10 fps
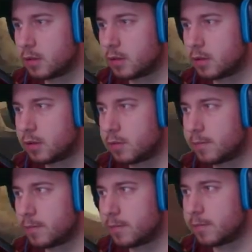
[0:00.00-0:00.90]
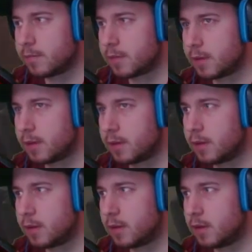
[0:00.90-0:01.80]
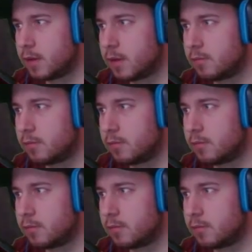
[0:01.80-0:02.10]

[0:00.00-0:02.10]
[no speech]